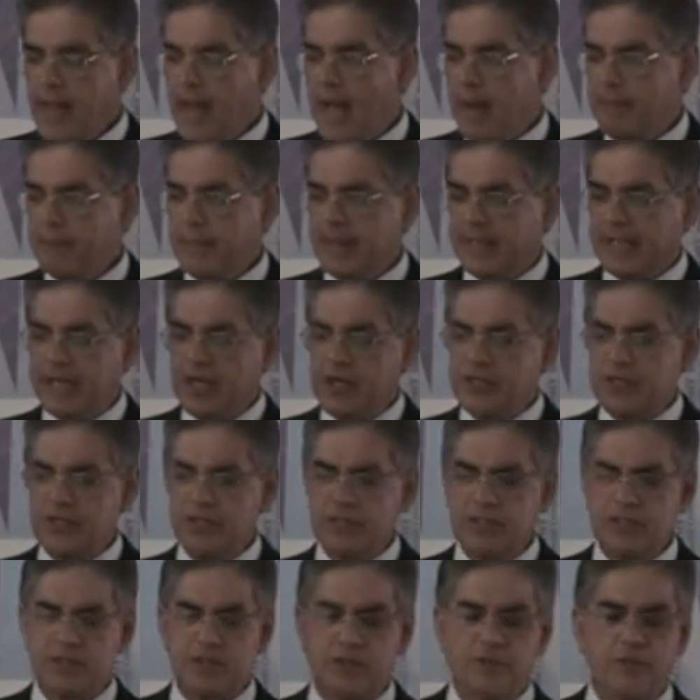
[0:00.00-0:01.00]

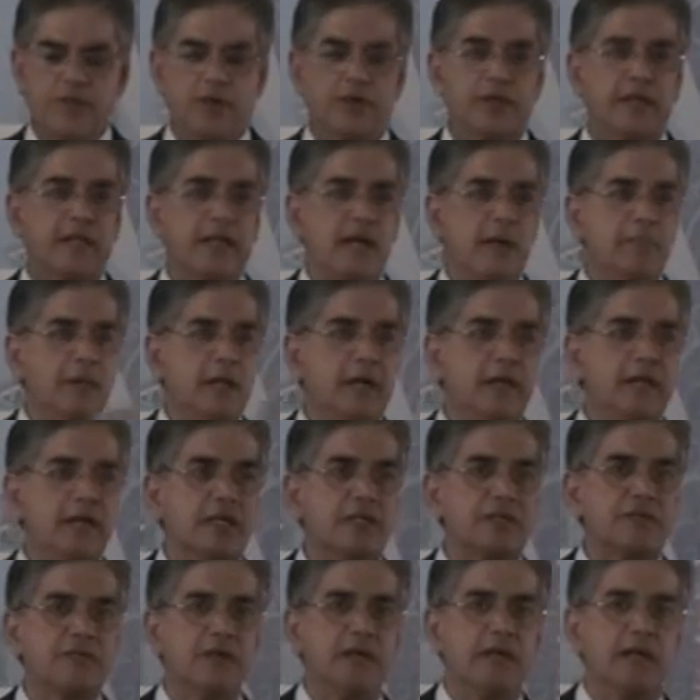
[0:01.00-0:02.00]
applications for the cable
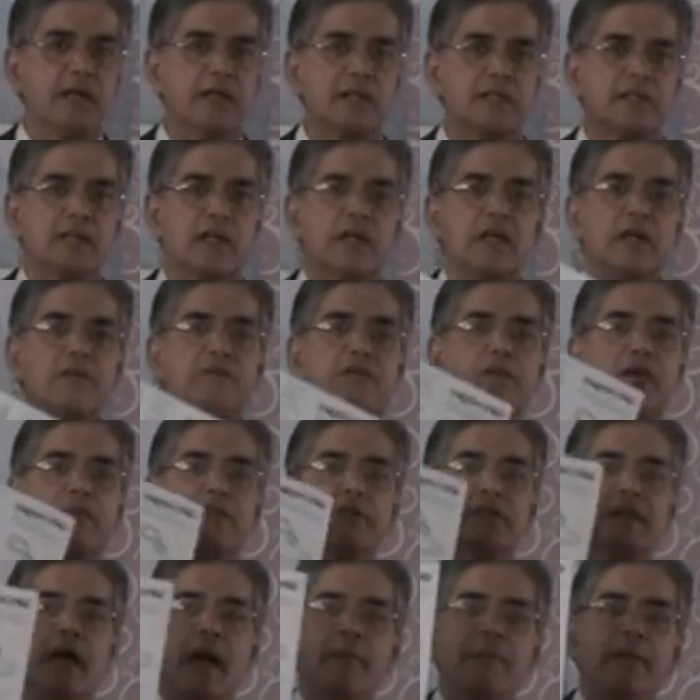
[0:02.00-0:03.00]
industry, and there's a
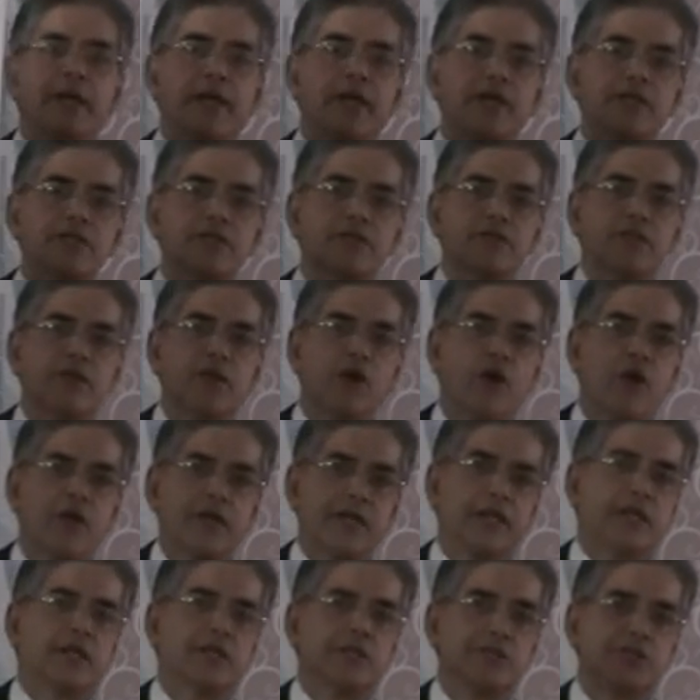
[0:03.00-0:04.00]
leaflet with applications in
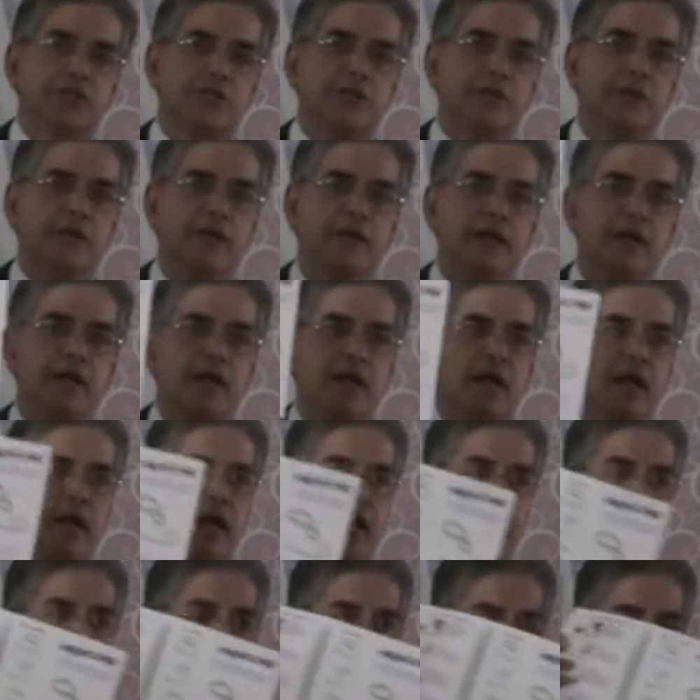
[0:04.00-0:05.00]
horticulture.
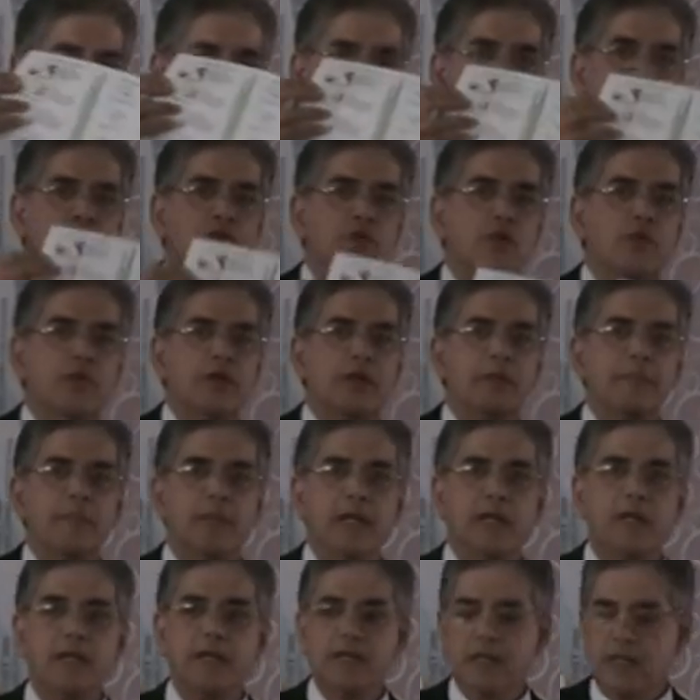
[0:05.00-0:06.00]
And I've got a few with
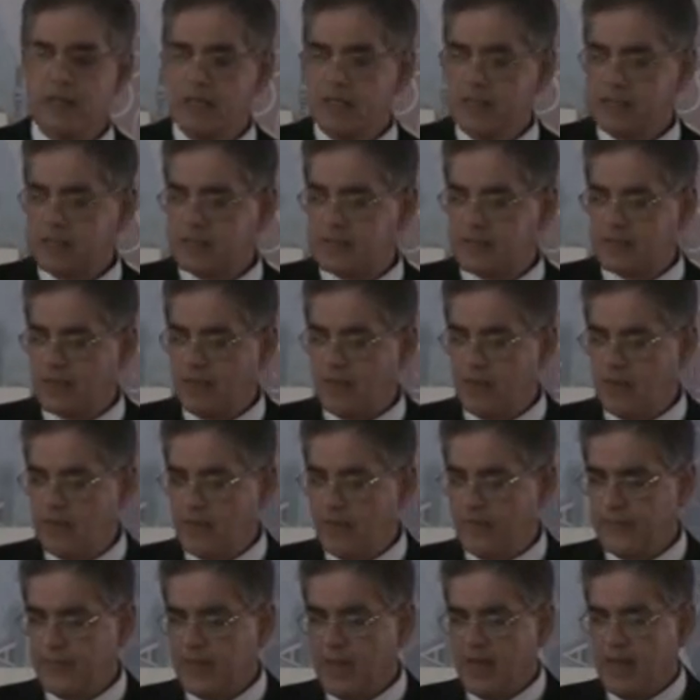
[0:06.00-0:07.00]
me.
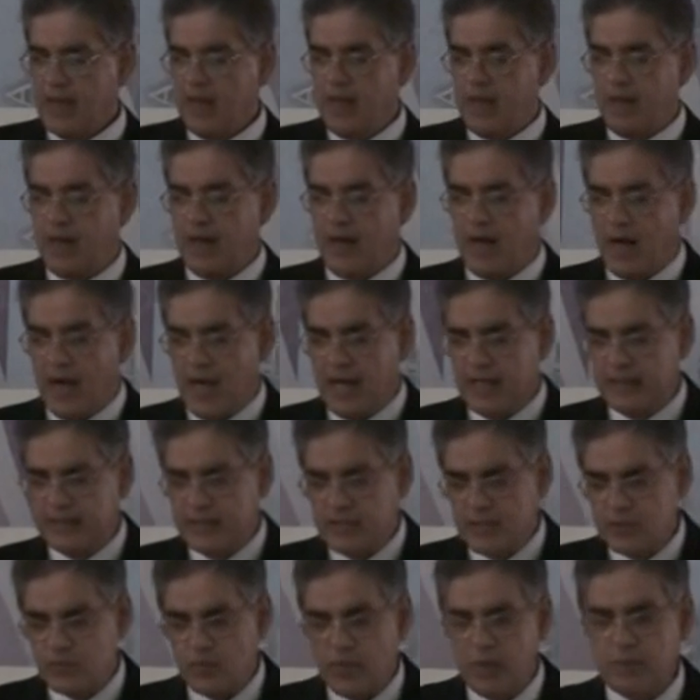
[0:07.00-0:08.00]
So
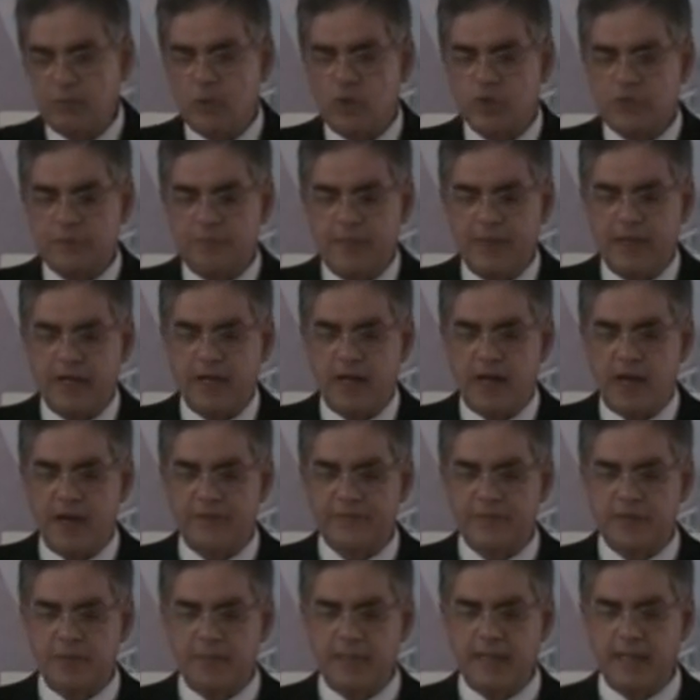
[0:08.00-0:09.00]
there's one more speaker
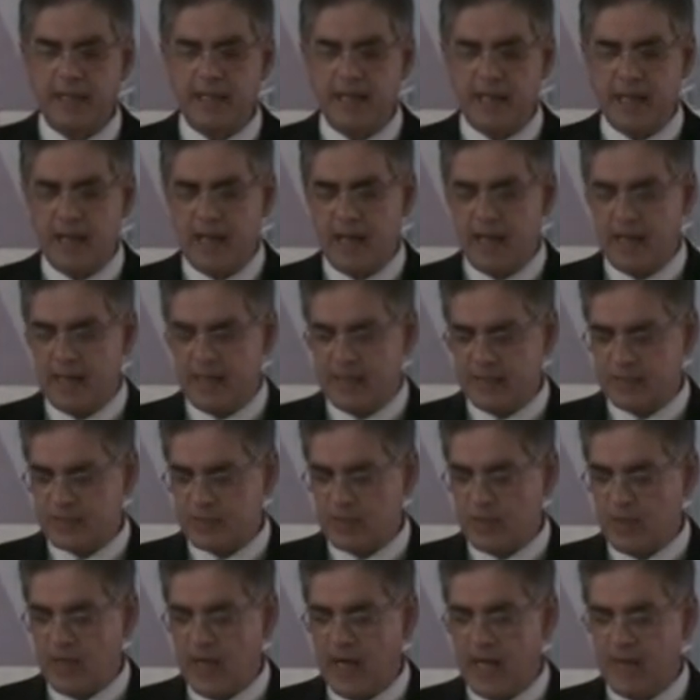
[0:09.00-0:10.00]
after me, and
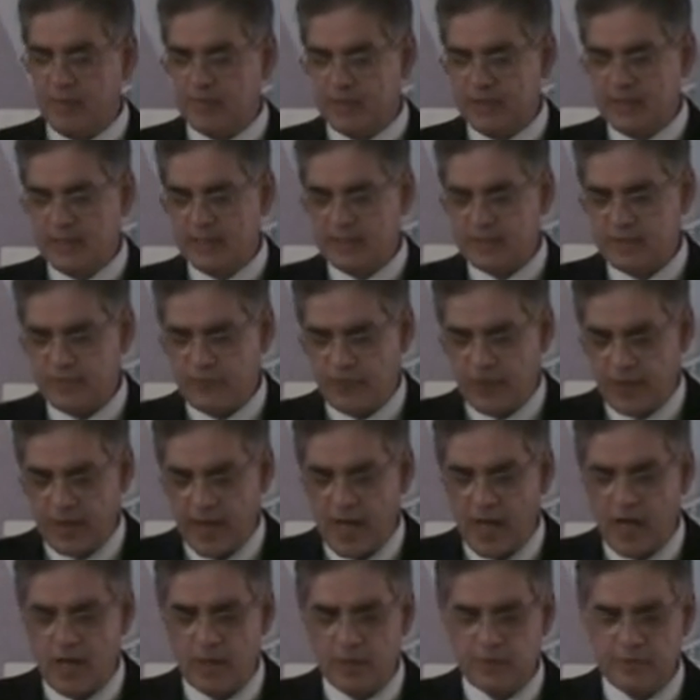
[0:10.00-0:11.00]
so I will, for
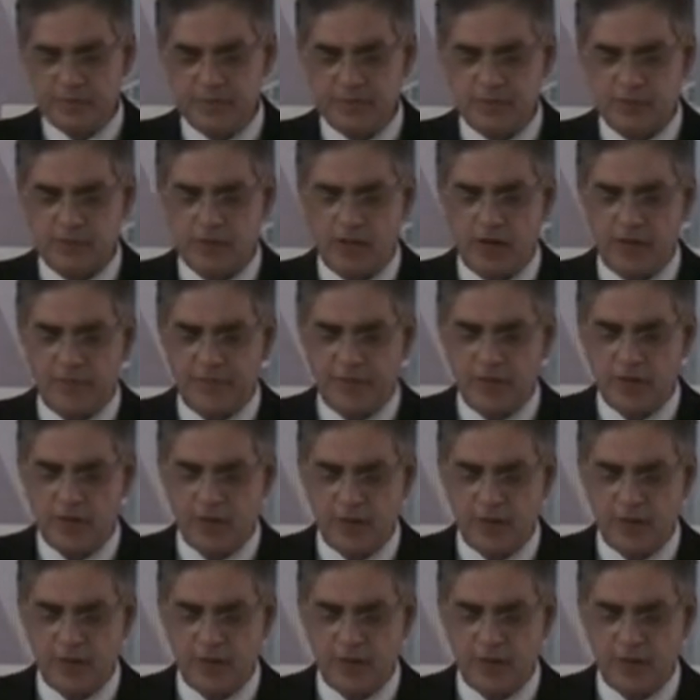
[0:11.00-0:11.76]
now, sort of,